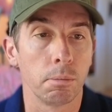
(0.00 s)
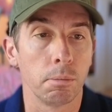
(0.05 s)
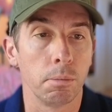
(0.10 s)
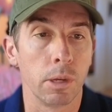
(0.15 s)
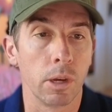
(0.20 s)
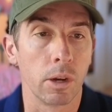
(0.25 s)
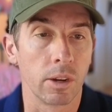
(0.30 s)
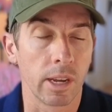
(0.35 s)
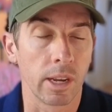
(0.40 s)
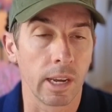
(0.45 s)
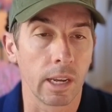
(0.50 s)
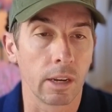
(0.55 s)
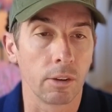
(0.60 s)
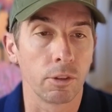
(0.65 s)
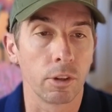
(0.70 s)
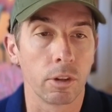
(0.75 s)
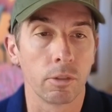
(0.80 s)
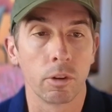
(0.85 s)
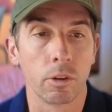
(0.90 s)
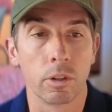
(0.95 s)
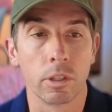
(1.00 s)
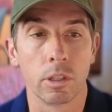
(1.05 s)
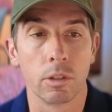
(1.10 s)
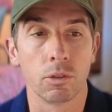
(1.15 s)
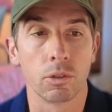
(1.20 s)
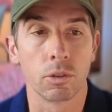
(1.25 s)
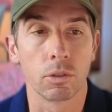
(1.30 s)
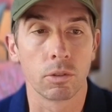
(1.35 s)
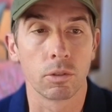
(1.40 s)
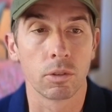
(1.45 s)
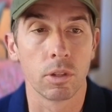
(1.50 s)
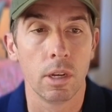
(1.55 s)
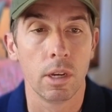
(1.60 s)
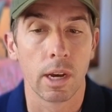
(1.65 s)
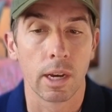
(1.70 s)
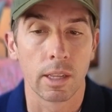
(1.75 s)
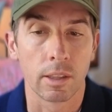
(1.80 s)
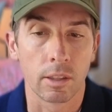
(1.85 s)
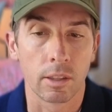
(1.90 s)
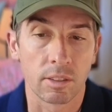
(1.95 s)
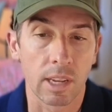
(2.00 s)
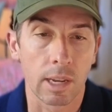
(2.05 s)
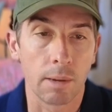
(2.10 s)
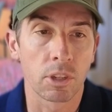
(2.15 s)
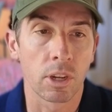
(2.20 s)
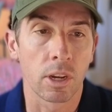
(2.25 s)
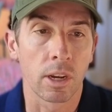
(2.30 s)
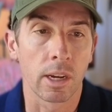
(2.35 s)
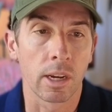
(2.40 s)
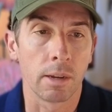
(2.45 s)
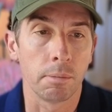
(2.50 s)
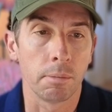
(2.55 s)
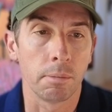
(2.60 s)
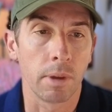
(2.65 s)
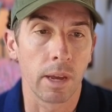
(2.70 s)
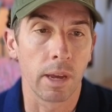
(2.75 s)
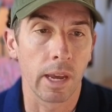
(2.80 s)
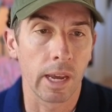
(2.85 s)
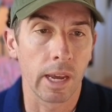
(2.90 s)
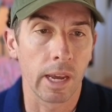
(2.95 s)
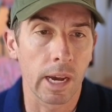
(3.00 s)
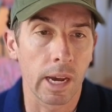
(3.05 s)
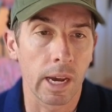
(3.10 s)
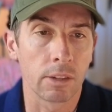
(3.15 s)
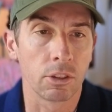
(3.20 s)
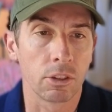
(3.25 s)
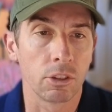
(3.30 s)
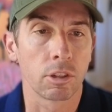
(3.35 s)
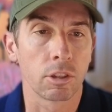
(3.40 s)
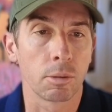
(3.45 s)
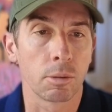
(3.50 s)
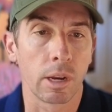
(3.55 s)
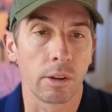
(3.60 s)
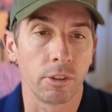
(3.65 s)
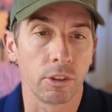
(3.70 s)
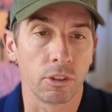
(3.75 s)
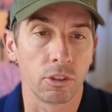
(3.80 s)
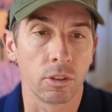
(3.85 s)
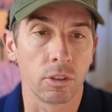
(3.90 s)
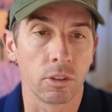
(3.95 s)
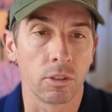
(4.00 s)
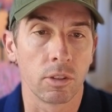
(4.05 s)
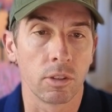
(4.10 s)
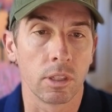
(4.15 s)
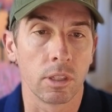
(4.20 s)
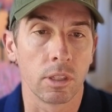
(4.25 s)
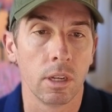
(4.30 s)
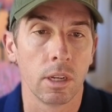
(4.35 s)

beyond a handful of early users. At the same time, AI isn't just about efficiency.